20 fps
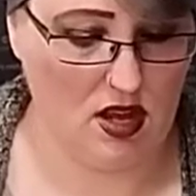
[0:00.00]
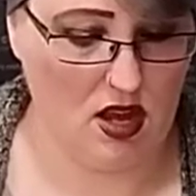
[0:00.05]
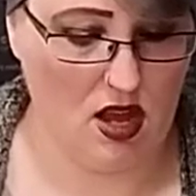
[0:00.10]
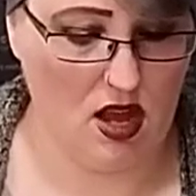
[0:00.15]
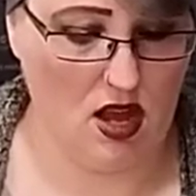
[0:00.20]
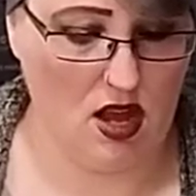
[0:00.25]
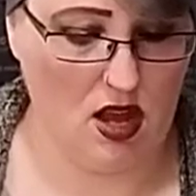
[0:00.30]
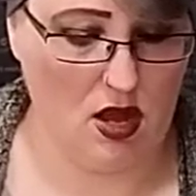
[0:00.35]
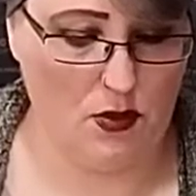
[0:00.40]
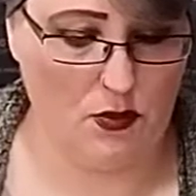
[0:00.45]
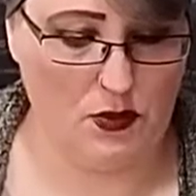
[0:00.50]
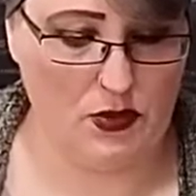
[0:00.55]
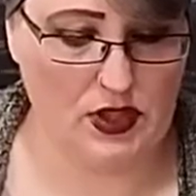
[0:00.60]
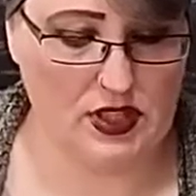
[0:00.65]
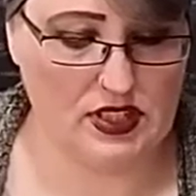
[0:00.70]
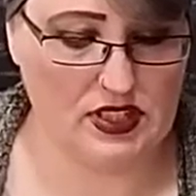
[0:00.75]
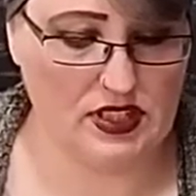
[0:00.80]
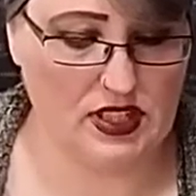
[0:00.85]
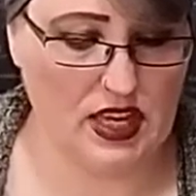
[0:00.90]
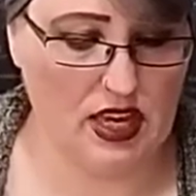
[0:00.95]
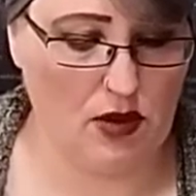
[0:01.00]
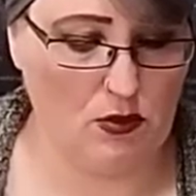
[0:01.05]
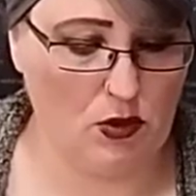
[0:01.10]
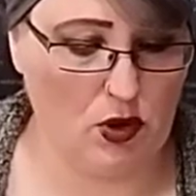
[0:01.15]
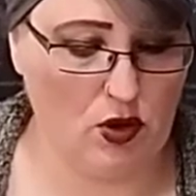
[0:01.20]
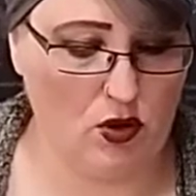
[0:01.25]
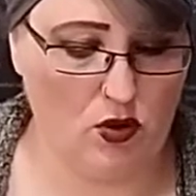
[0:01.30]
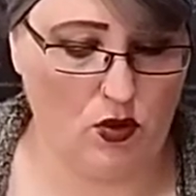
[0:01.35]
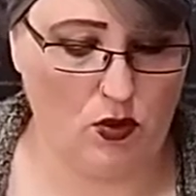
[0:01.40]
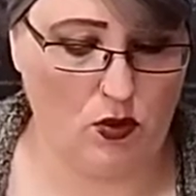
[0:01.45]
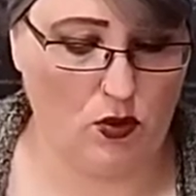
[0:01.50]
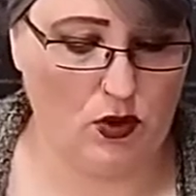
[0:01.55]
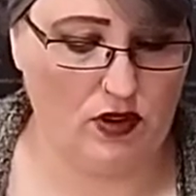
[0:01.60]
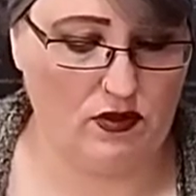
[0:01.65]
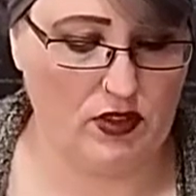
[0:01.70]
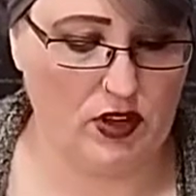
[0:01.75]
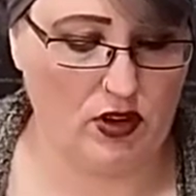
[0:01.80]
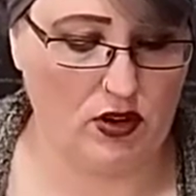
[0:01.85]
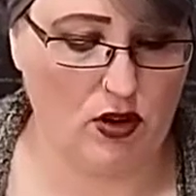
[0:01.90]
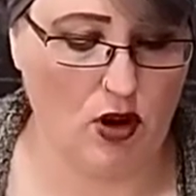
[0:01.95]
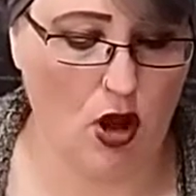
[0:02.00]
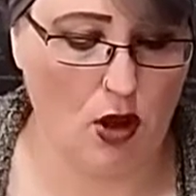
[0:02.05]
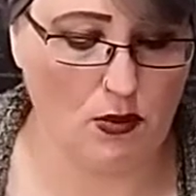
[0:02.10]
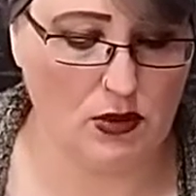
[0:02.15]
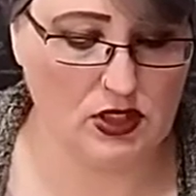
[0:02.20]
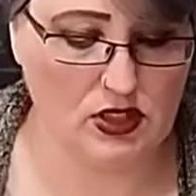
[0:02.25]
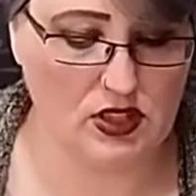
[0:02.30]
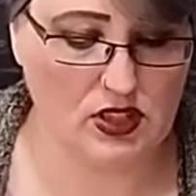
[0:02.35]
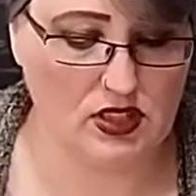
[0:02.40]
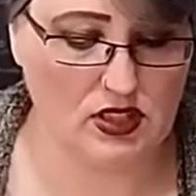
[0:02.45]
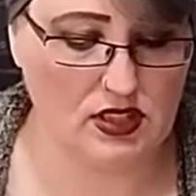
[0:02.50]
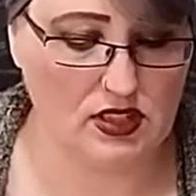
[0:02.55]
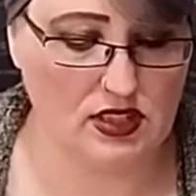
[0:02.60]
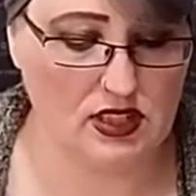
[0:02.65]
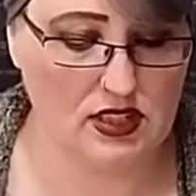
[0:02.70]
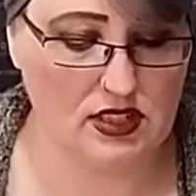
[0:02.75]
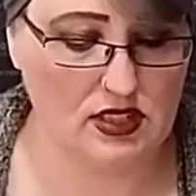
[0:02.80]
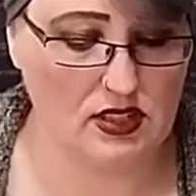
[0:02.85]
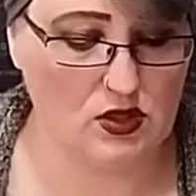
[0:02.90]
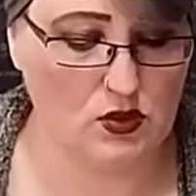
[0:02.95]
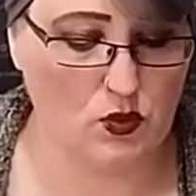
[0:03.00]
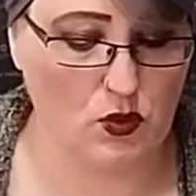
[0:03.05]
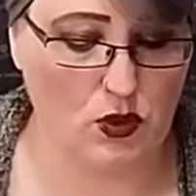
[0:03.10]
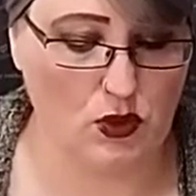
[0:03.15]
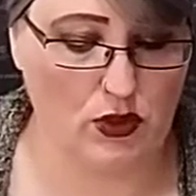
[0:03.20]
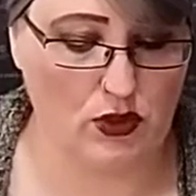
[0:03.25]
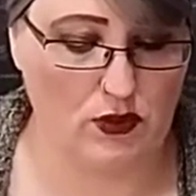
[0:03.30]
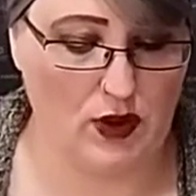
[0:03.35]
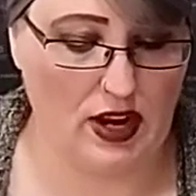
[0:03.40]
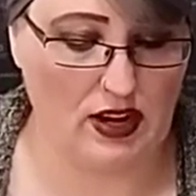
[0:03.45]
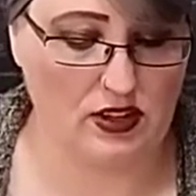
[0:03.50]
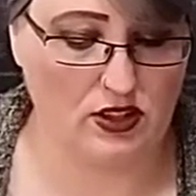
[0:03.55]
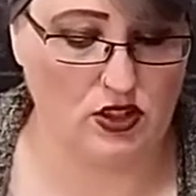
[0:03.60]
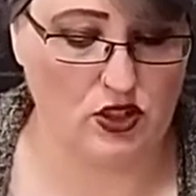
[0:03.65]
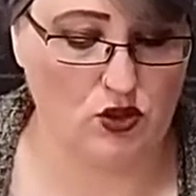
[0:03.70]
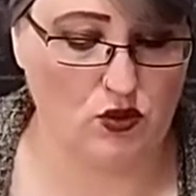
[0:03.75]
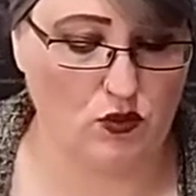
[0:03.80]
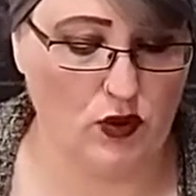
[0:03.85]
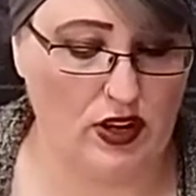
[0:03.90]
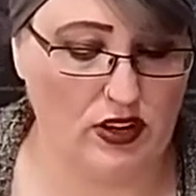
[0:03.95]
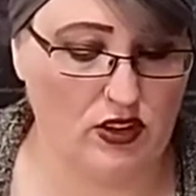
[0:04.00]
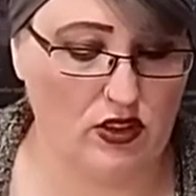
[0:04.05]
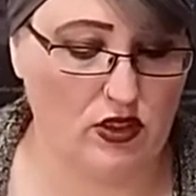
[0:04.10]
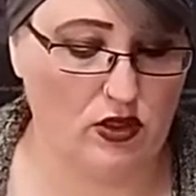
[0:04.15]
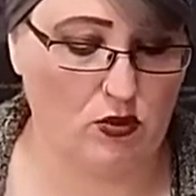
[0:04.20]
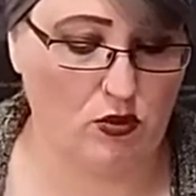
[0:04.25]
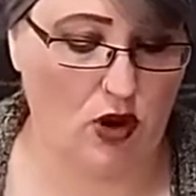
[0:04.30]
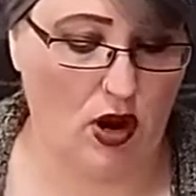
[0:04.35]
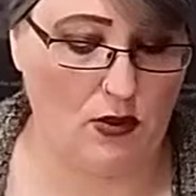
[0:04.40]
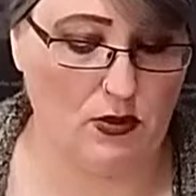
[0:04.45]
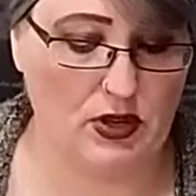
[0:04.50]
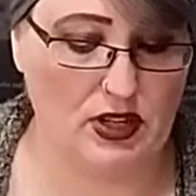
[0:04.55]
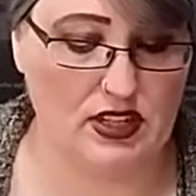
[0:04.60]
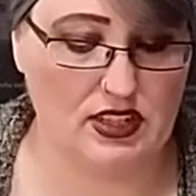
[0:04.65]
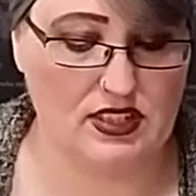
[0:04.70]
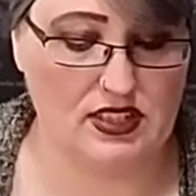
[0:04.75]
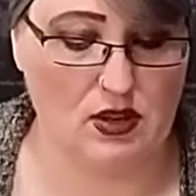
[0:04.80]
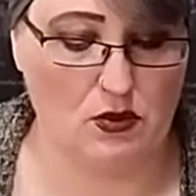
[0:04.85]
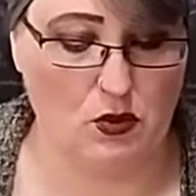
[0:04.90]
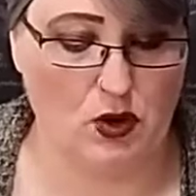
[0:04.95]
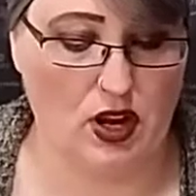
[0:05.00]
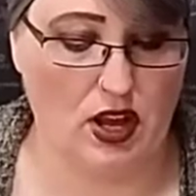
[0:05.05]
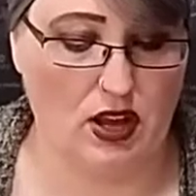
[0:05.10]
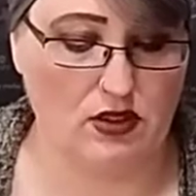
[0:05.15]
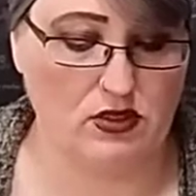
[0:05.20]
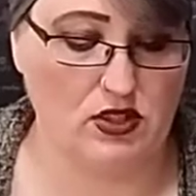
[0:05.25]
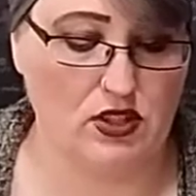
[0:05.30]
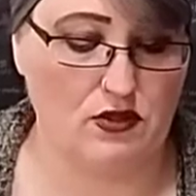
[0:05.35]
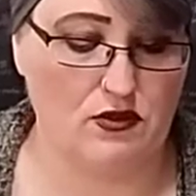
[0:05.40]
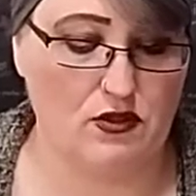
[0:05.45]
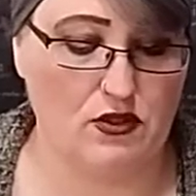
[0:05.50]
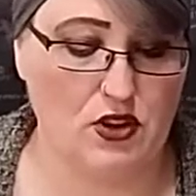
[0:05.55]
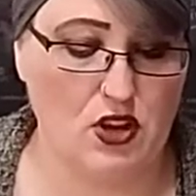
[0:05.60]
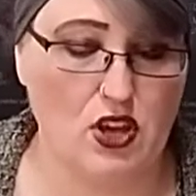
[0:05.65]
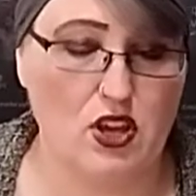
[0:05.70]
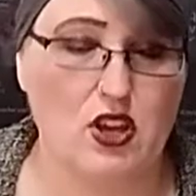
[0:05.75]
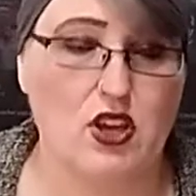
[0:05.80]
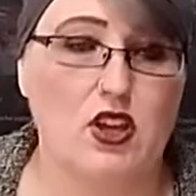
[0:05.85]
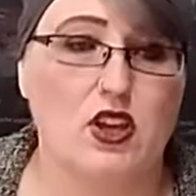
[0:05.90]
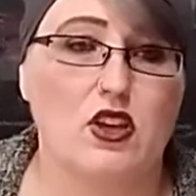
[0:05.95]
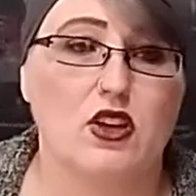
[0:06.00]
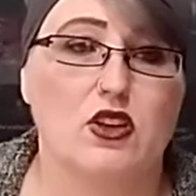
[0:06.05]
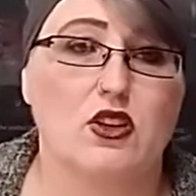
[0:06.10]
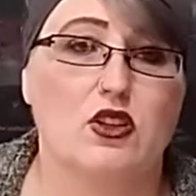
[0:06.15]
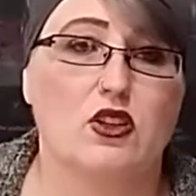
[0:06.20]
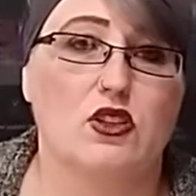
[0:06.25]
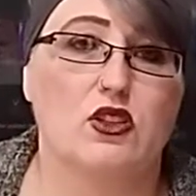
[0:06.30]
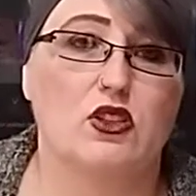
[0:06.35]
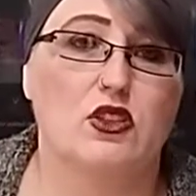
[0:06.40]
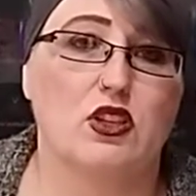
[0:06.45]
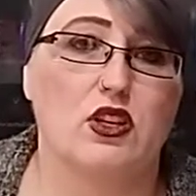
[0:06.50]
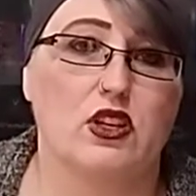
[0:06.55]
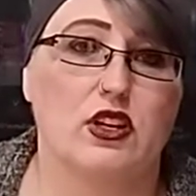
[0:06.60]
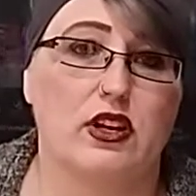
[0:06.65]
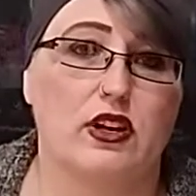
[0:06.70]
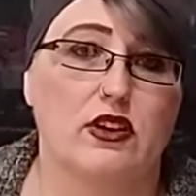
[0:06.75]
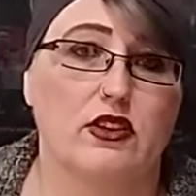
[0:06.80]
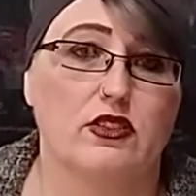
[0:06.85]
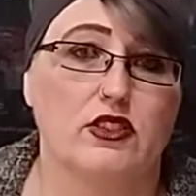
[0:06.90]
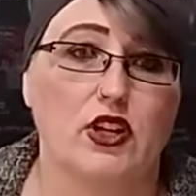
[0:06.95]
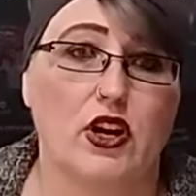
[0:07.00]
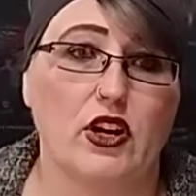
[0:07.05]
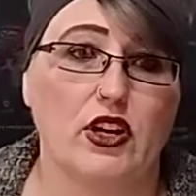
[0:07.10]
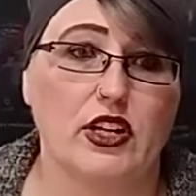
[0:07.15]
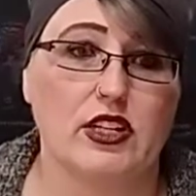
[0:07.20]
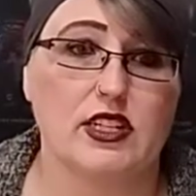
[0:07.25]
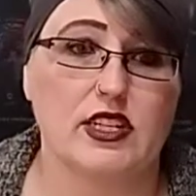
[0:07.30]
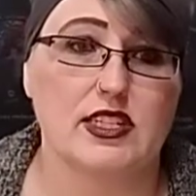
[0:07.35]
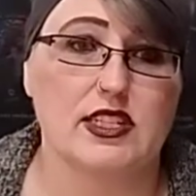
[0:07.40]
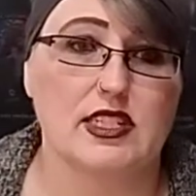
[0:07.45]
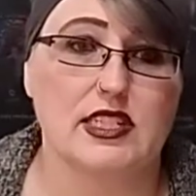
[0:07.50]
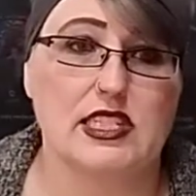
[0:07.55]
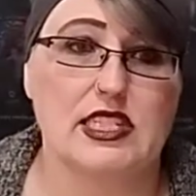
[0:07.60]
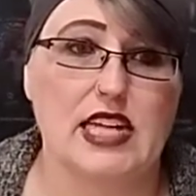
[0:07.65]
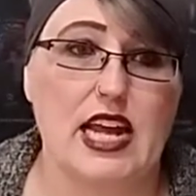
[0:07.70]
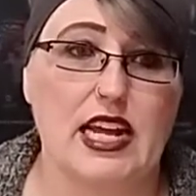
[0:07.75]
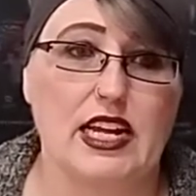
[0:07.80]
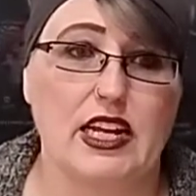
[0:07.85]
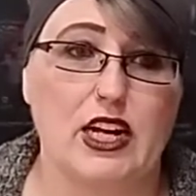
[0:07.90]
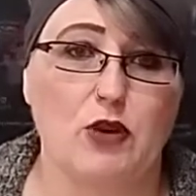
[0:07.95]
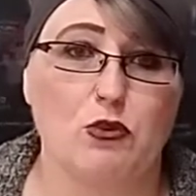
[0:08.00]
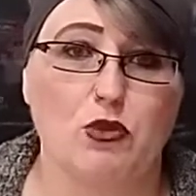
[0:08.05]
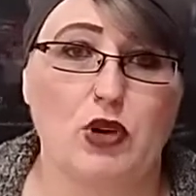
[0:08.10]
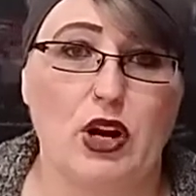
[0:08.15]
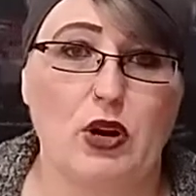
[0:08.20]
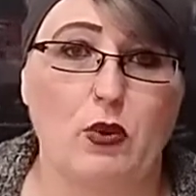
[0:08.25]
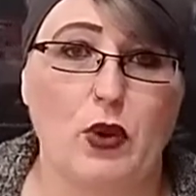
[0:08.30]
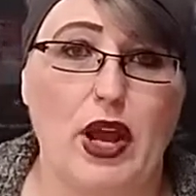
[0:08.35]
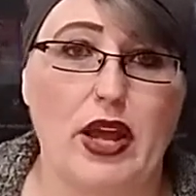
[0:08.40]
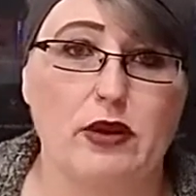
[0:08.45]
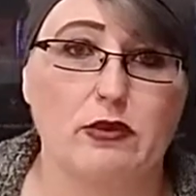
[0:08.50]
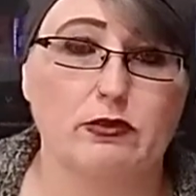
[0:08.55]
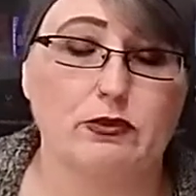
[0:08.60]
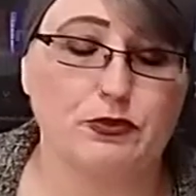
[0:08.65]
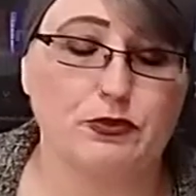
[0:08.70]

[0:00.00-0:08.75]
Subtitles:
The scammer or one of their accomplices will threaten to rent the property to someone else if their target doesn't snag it up right away.